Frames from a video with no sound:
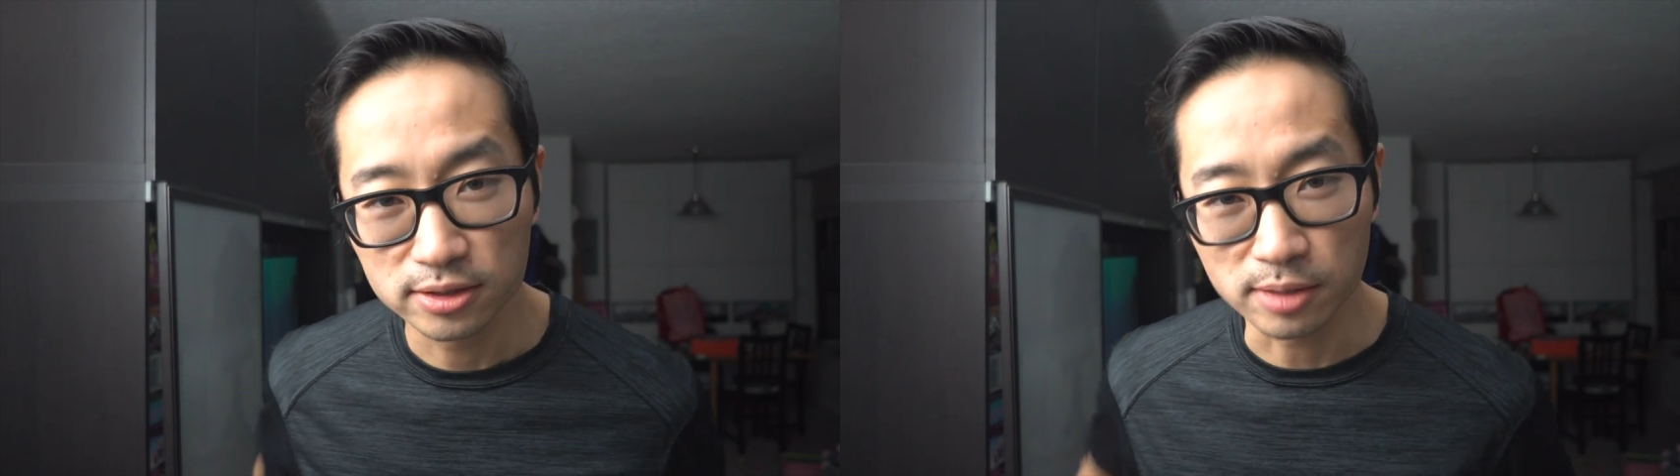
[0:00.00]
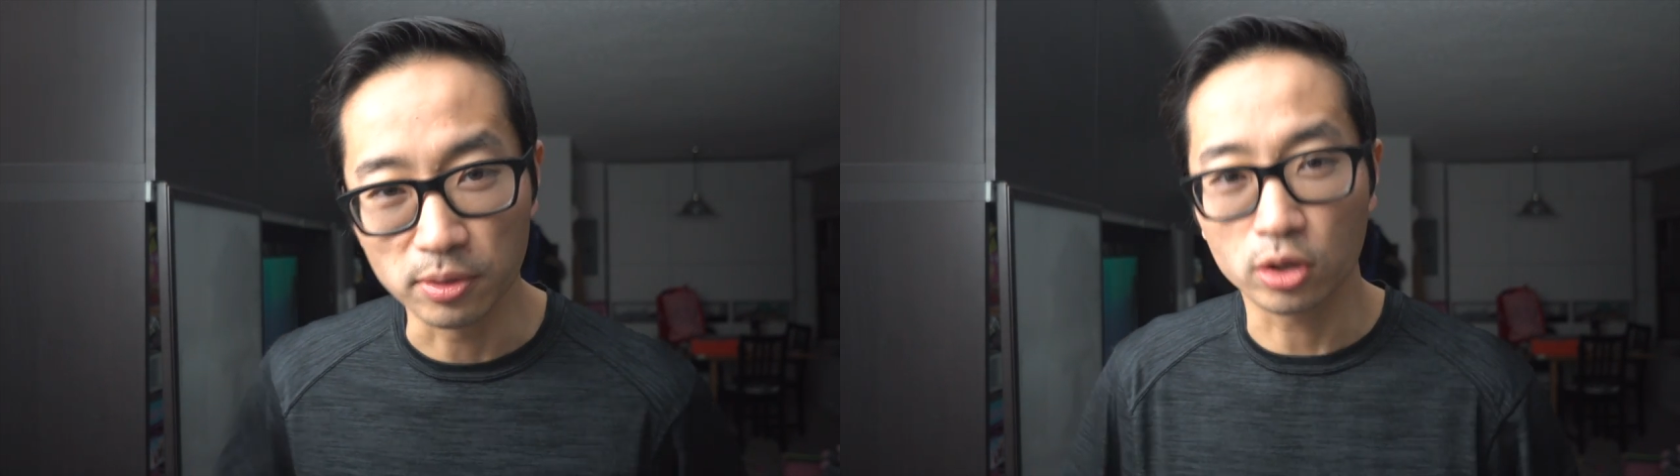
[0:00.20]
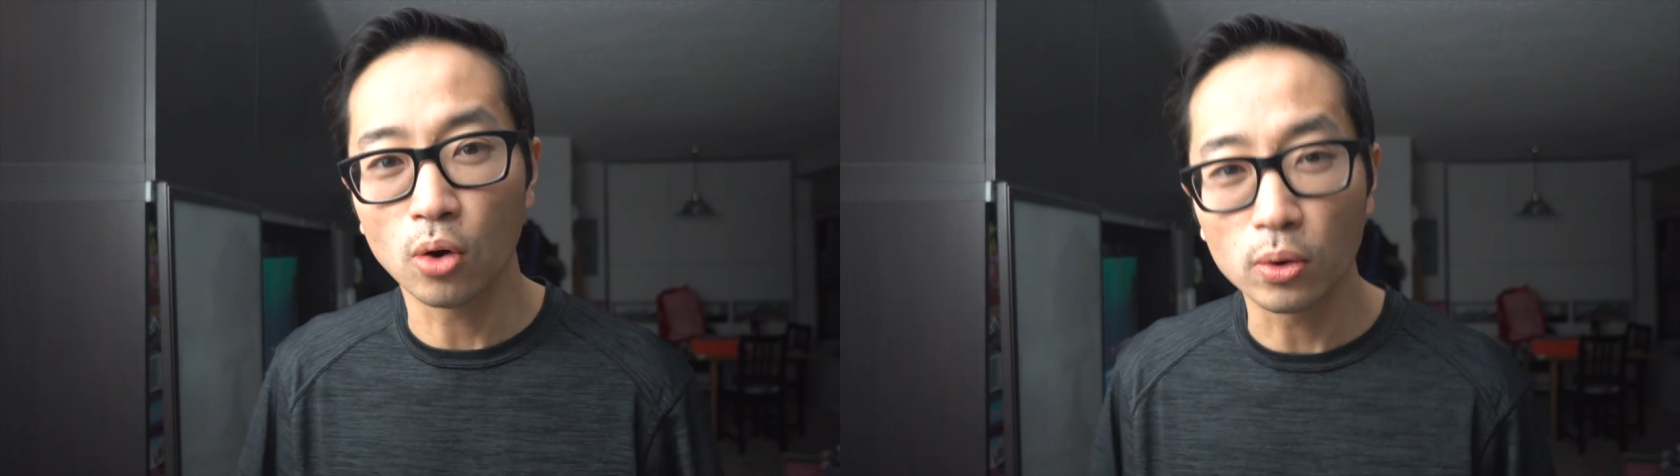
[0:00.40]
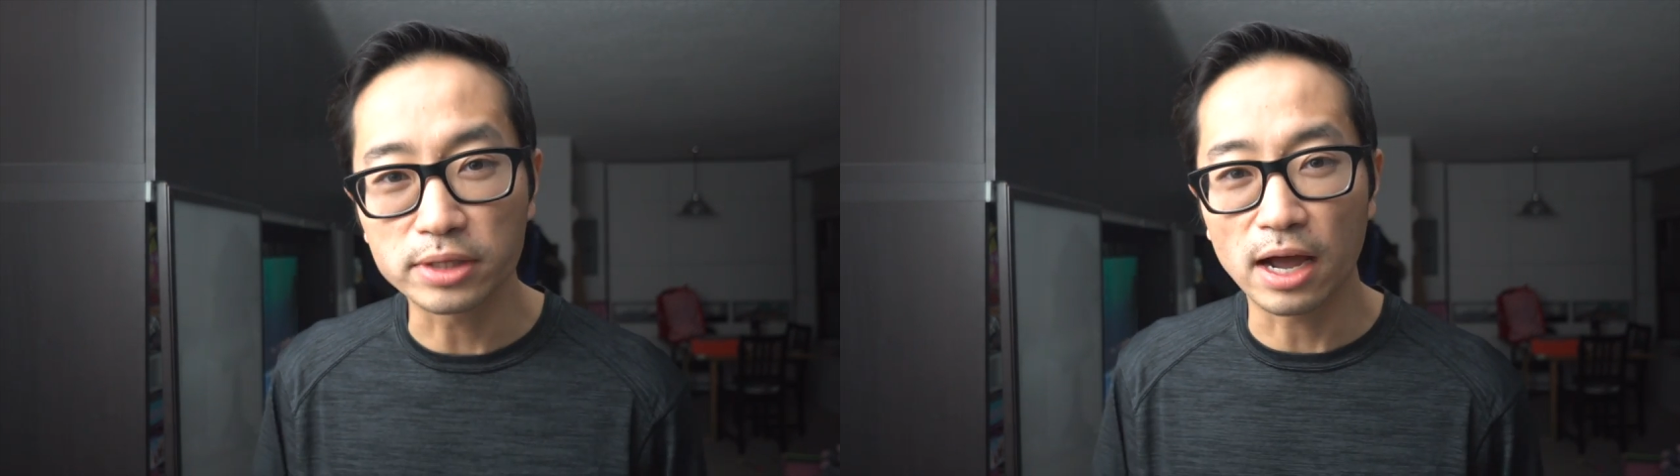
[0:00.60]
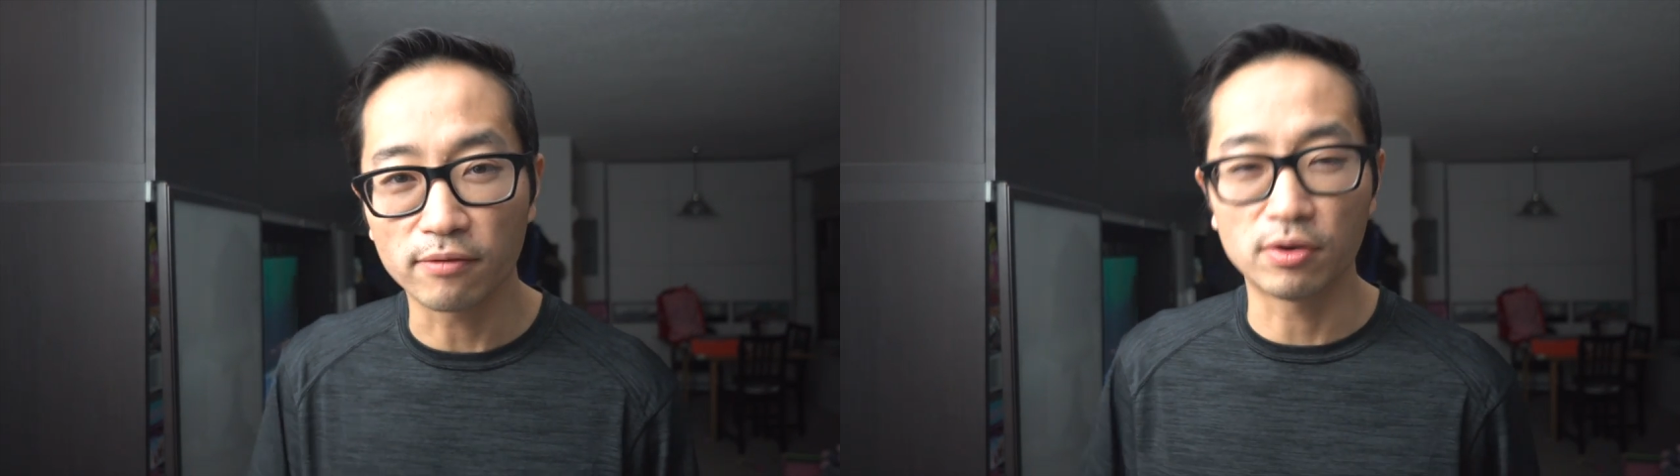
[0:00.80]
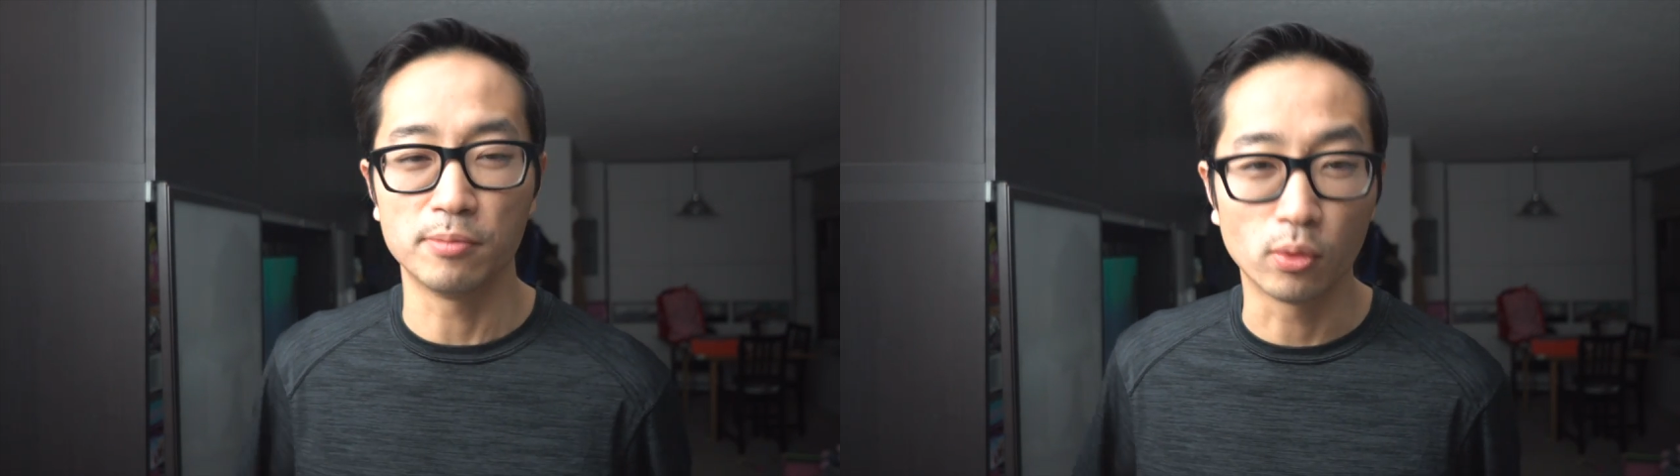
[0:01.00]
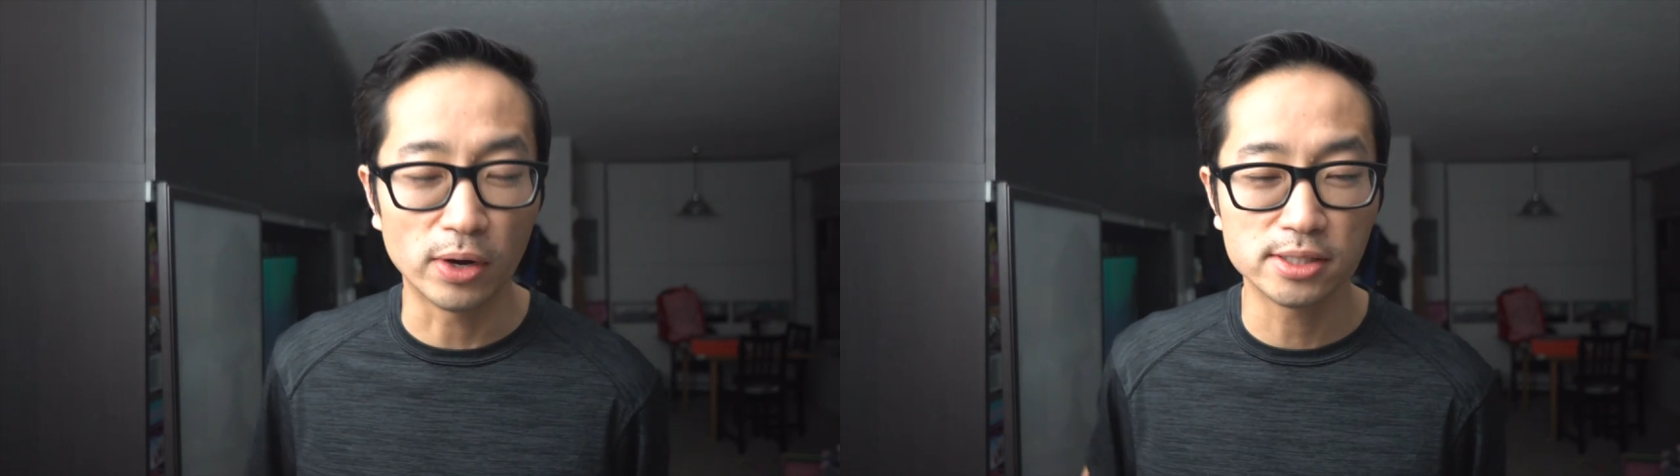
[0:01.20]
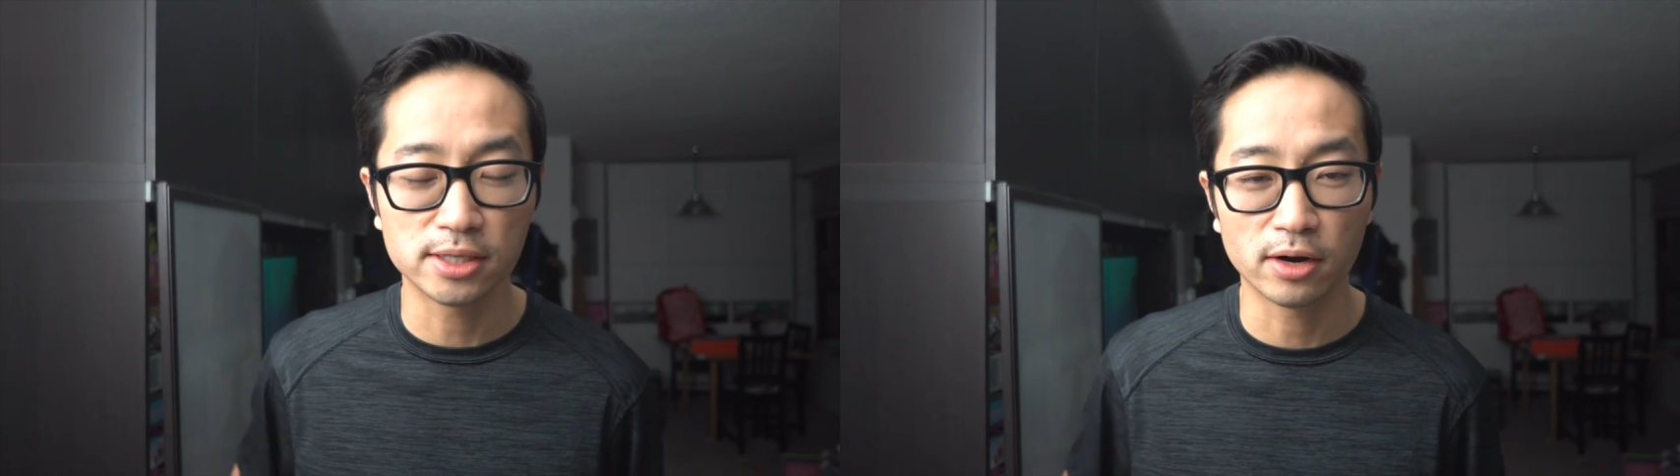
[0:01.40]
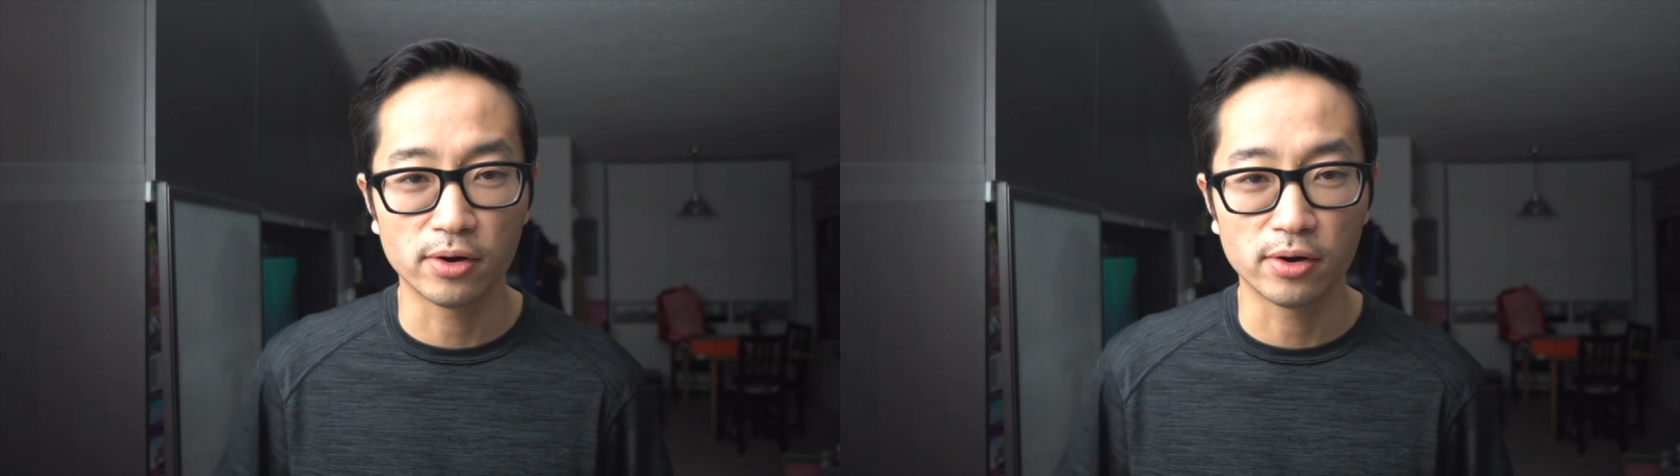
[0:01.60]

some of the cold out from your waist